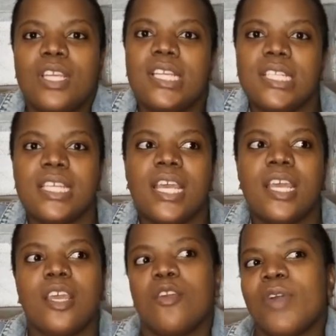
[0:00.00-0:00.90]
we're
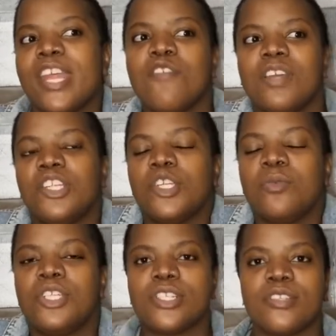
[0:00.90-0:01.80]
eating, whatever,
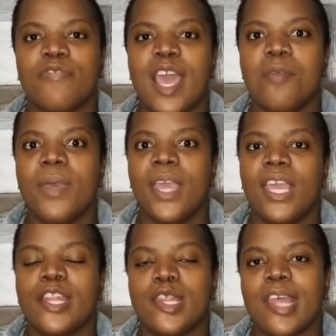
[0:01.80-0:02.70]
we're just
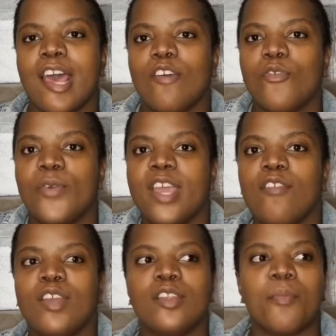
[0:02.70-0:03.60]
vibing and stuff.
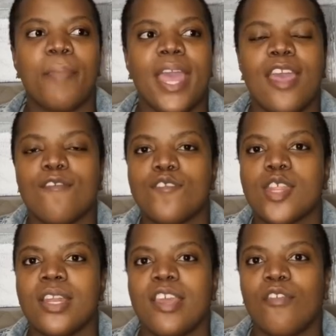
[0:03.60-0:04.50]
We're having the
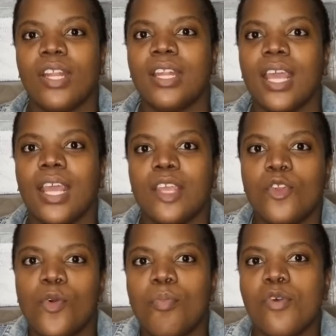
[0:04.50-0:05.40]
baths and everything,
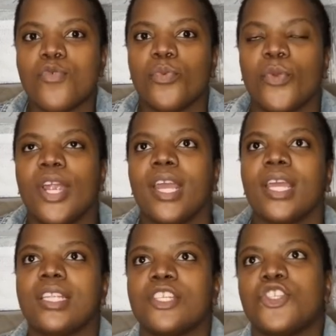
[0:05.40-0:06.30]
you know, post
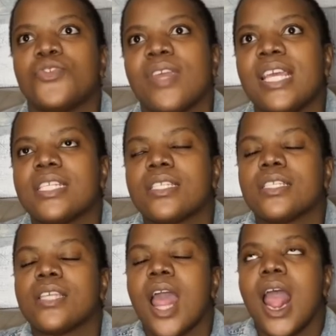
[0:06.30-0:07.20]
work,
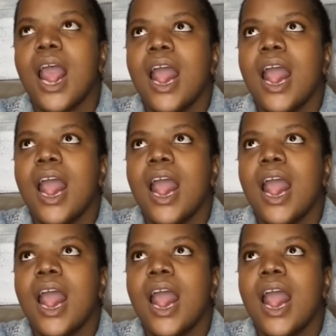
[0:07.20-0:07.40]
distress.